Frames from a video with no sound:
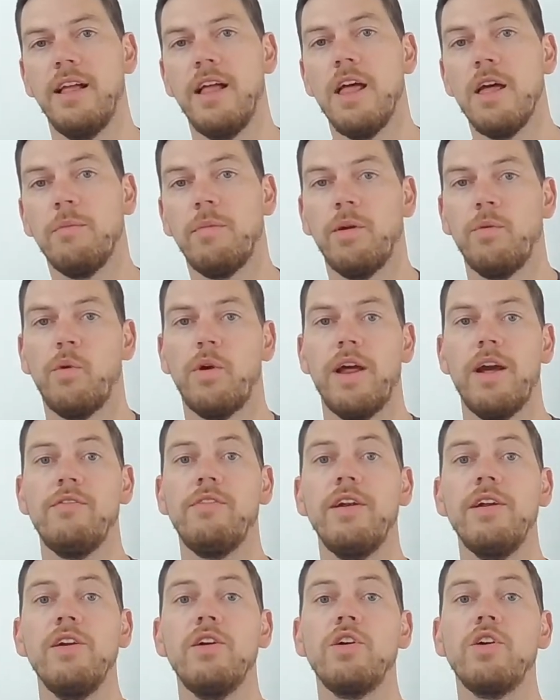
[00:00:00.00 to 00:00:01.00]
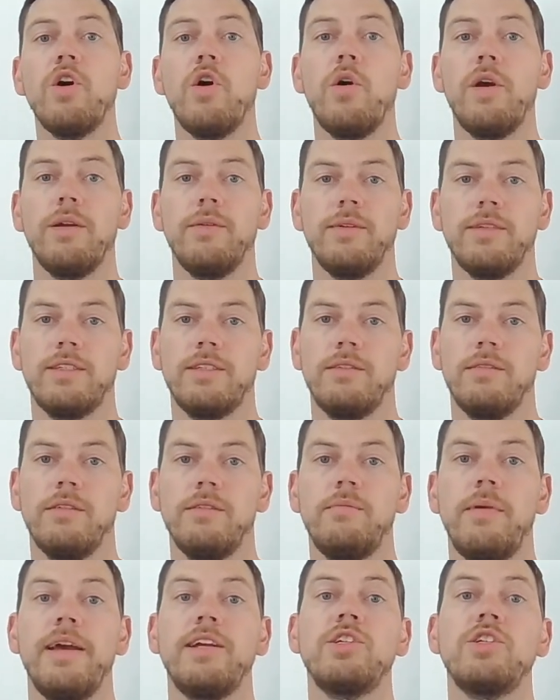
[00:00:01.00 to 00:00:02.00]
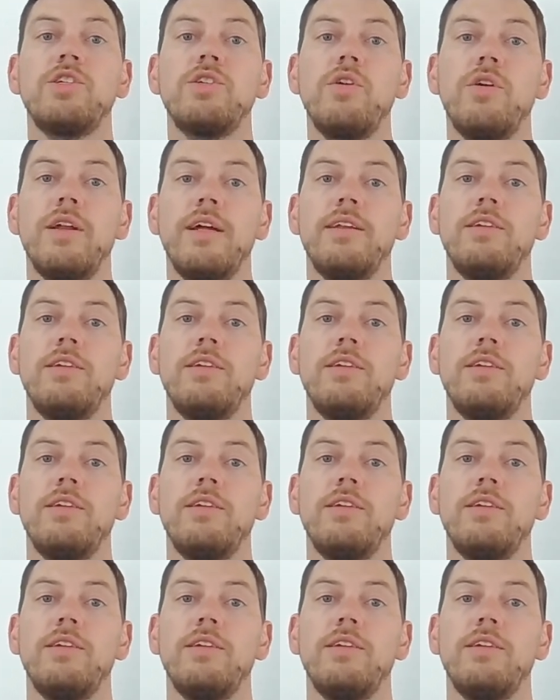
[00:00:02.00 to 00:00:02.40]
But whatever you're going with, make sure that